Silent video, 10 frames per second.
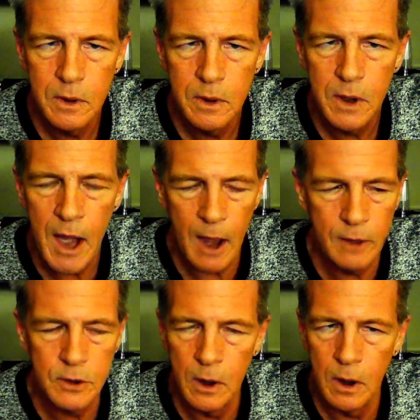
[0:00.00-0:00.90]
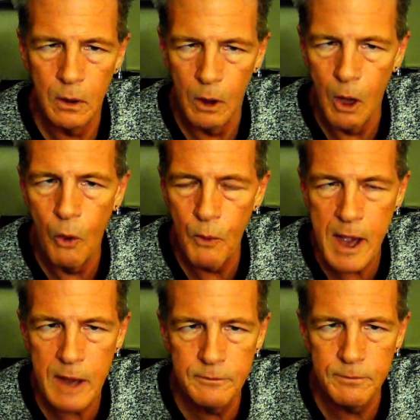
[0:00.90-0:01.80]
and a low
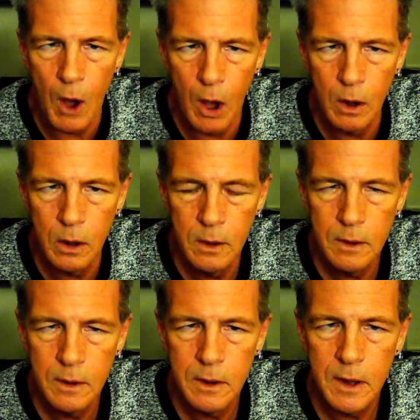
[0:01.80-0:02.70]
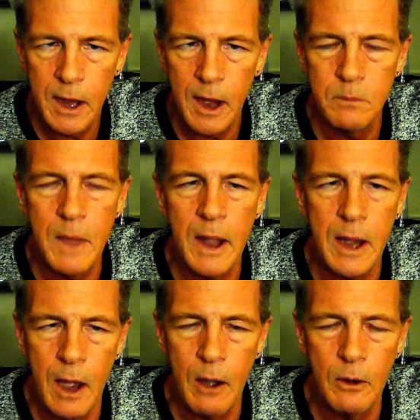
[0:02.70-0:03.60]
rainfall in
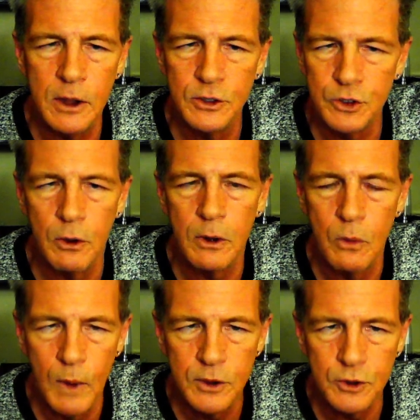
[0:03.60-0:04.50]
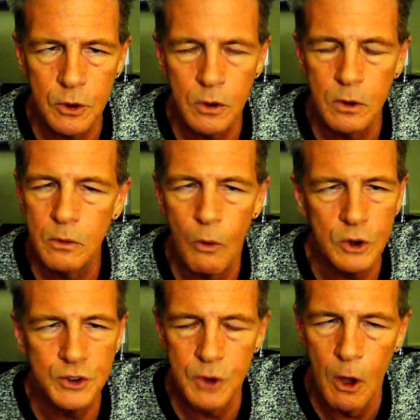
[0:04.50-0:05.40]
many areas during the winter or
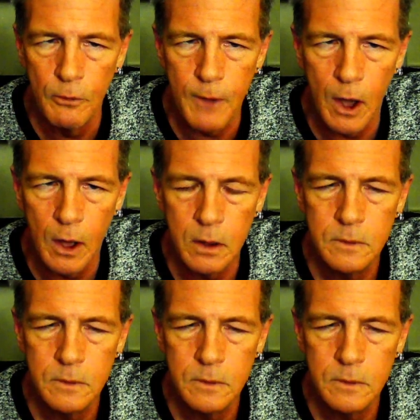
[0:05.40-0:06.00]
snowfall.